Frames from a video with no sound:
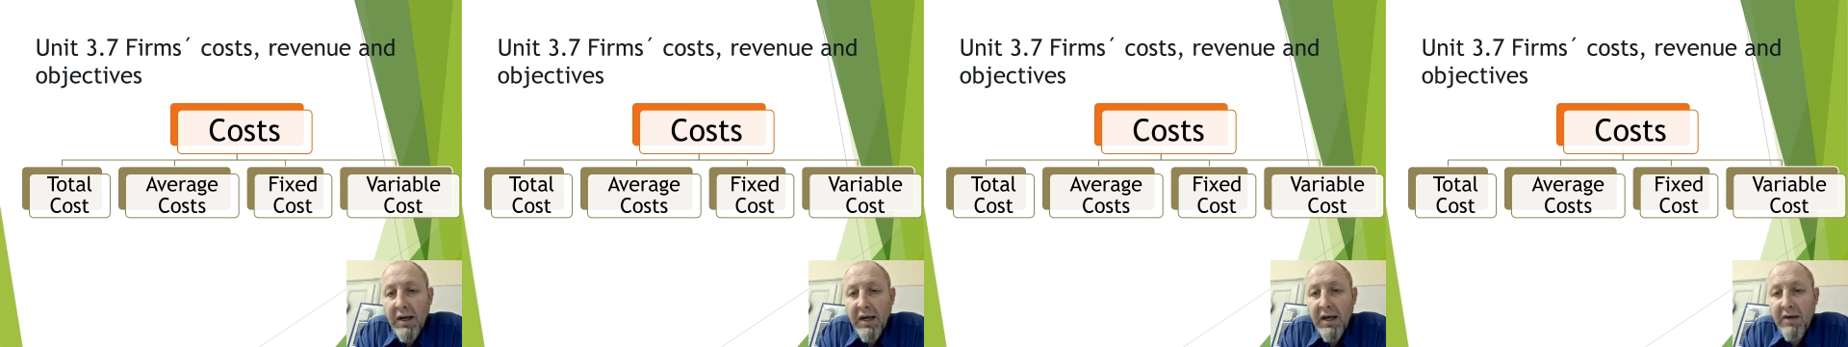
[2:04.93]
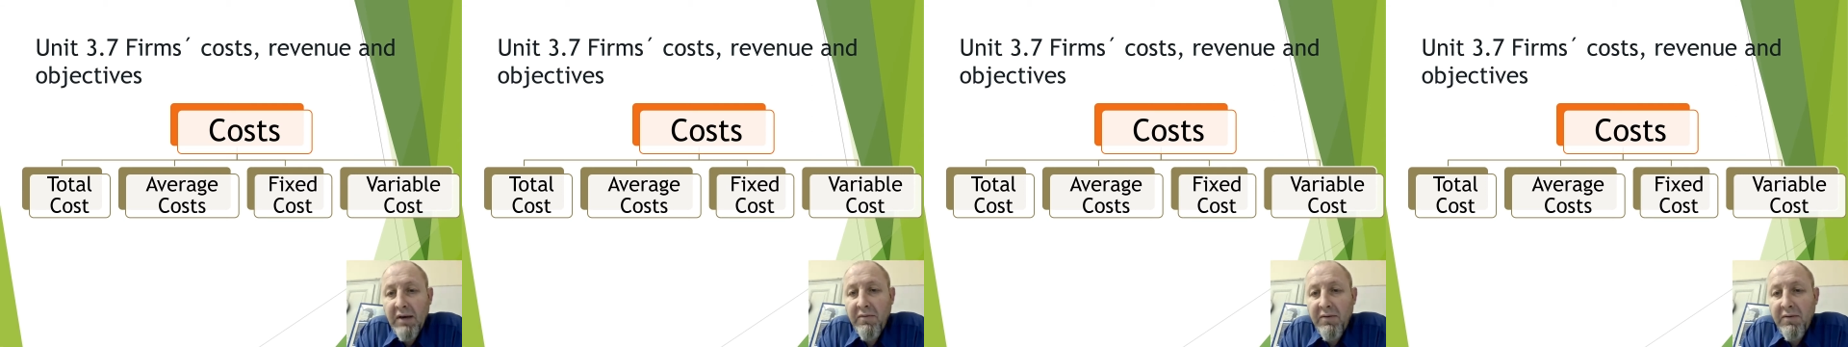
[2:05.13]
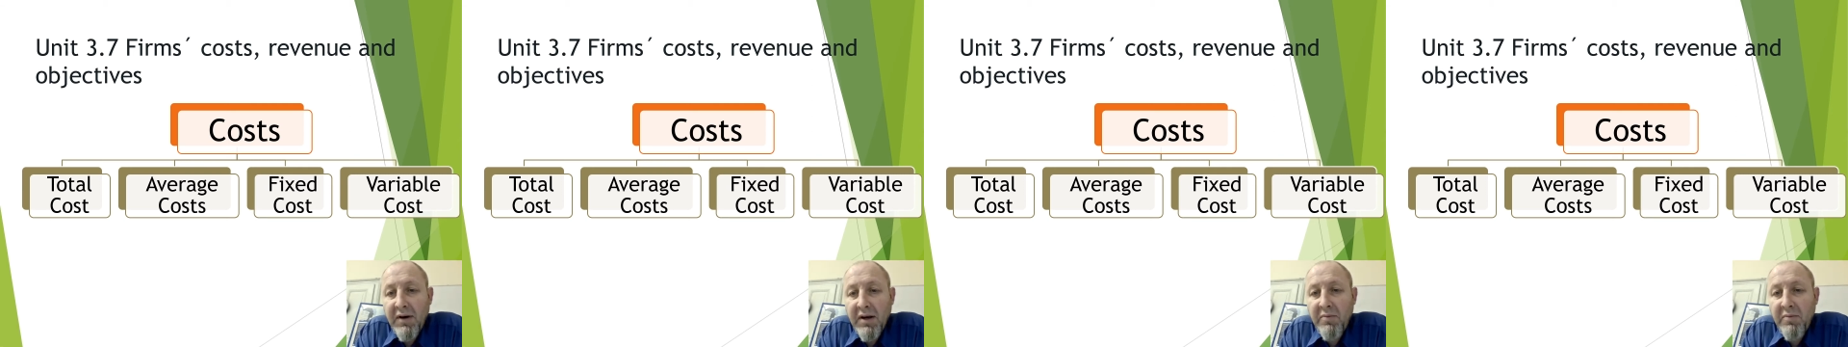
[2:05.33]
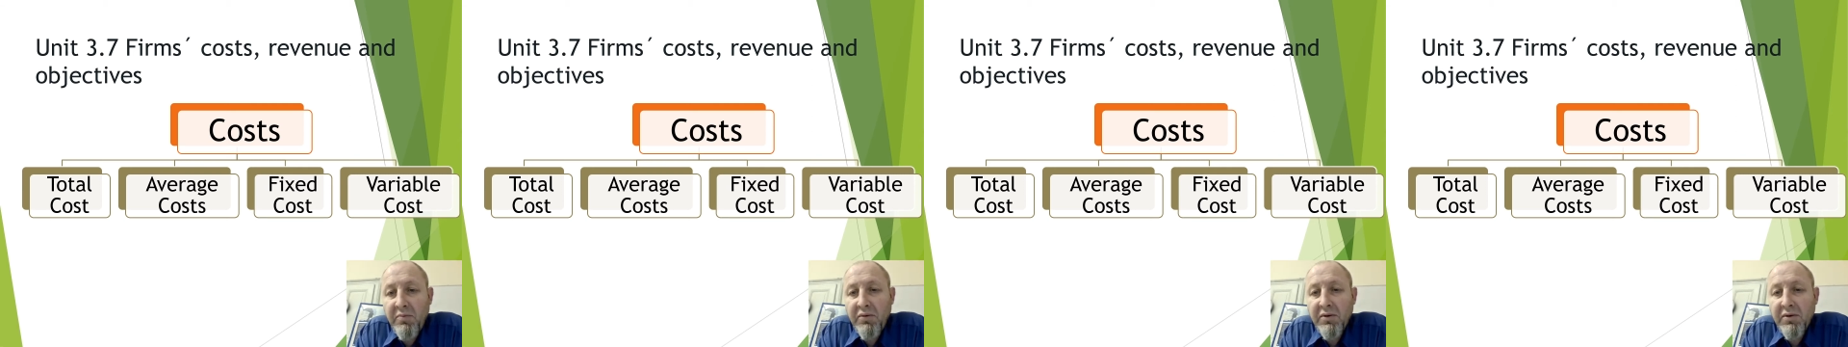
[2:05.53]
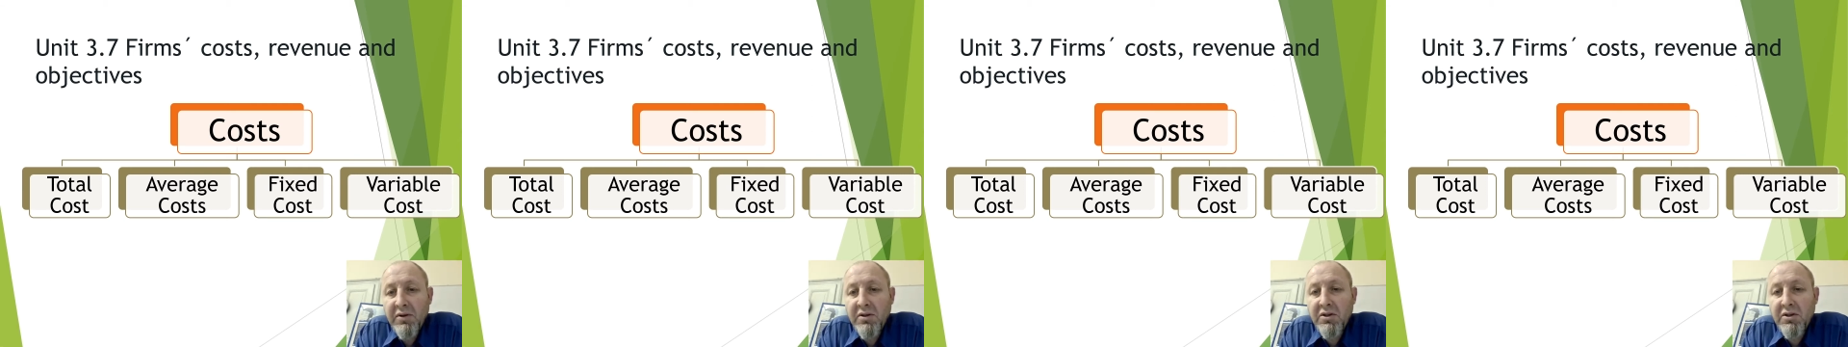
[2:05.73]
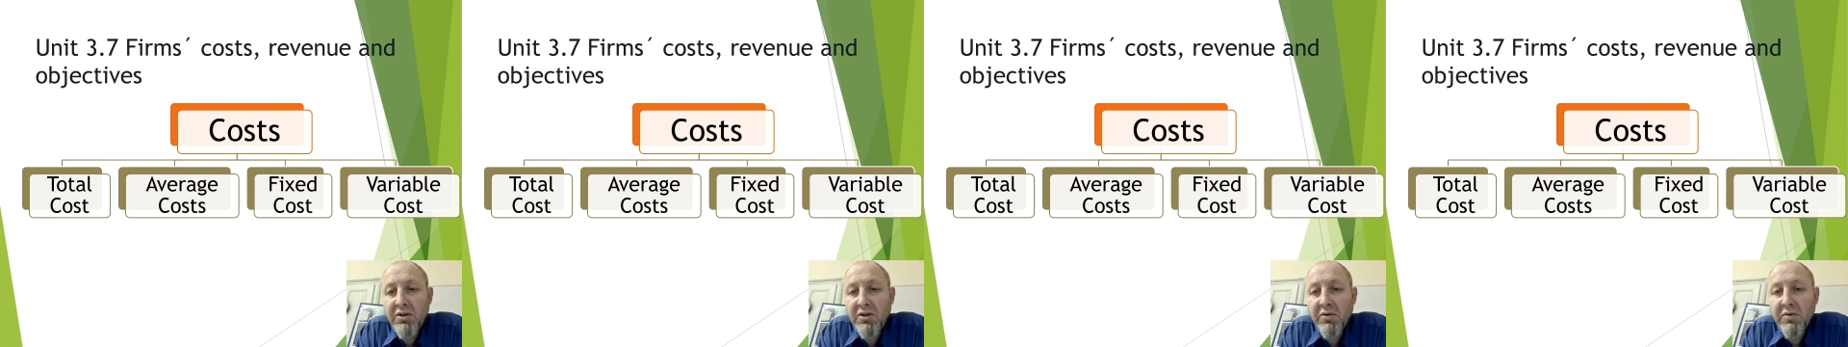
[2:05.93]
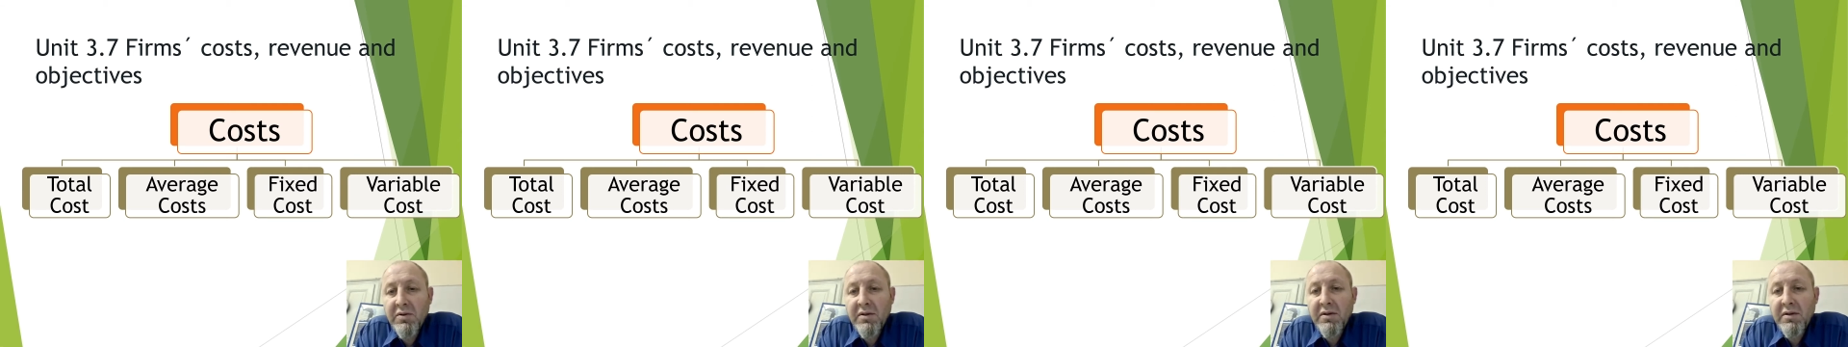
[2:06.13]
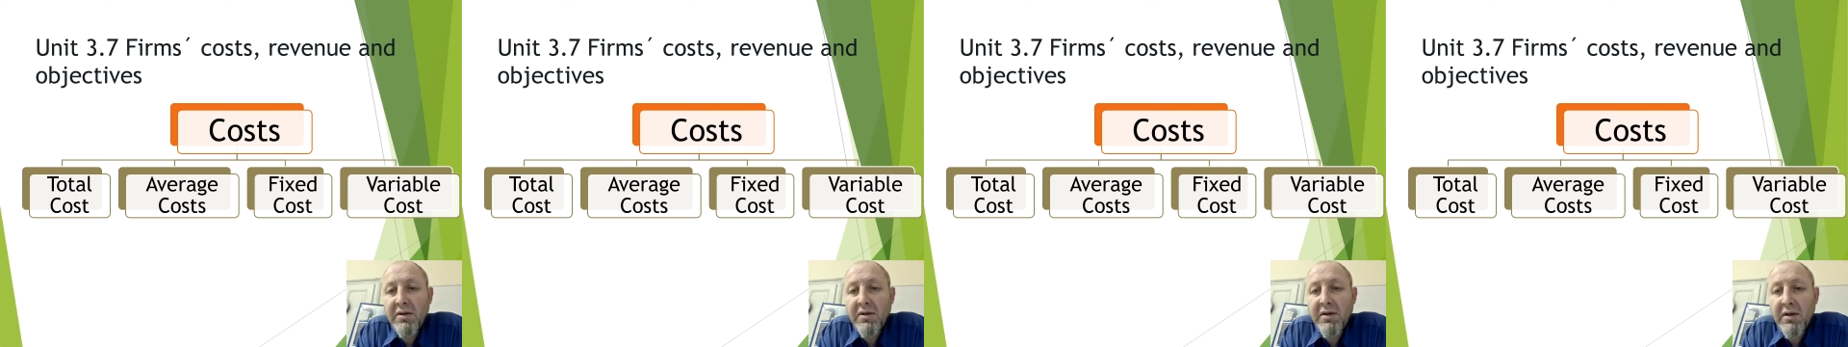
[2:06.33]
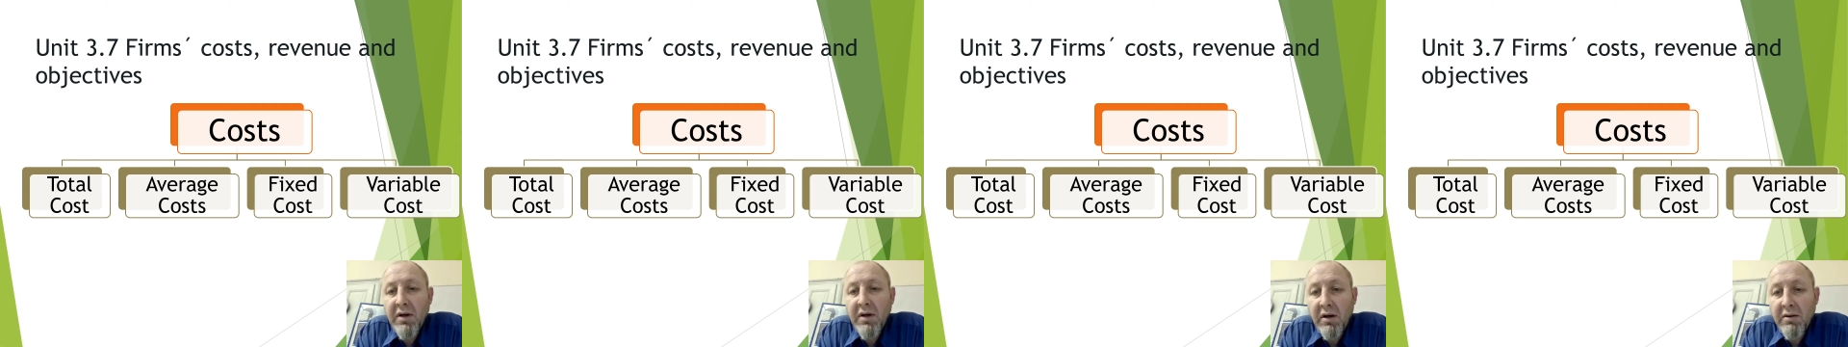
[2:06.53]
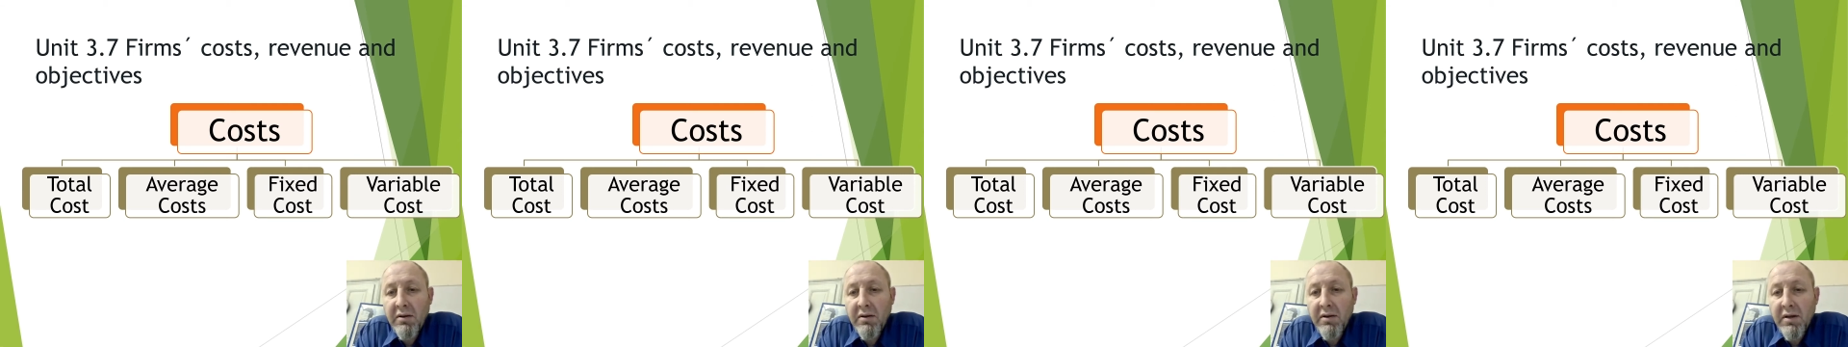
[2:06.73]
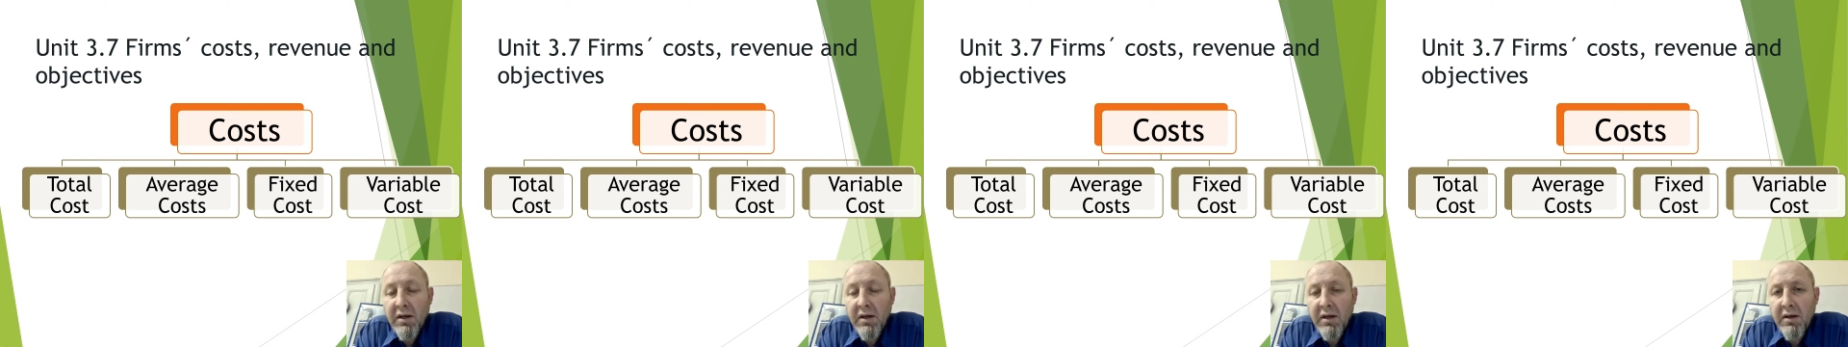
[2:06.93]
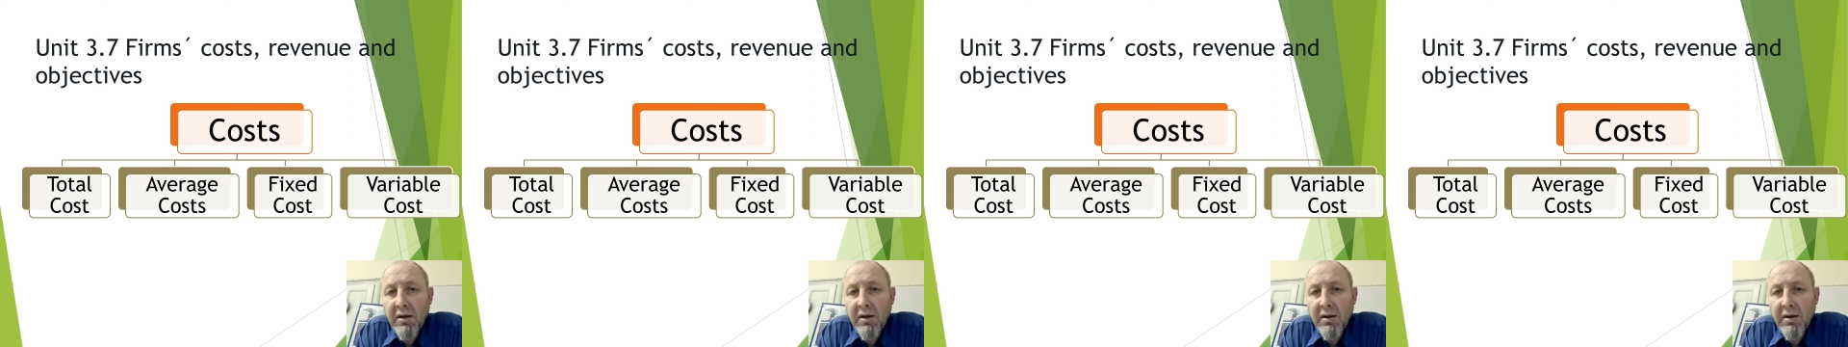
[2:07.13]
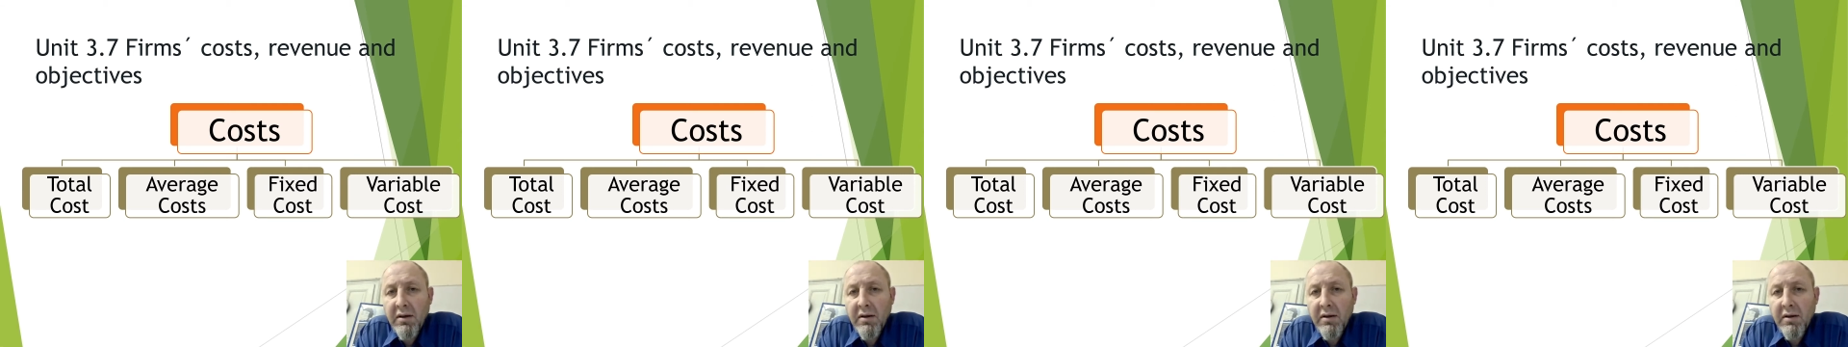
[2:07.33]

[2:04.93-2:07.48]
if I produce nothing,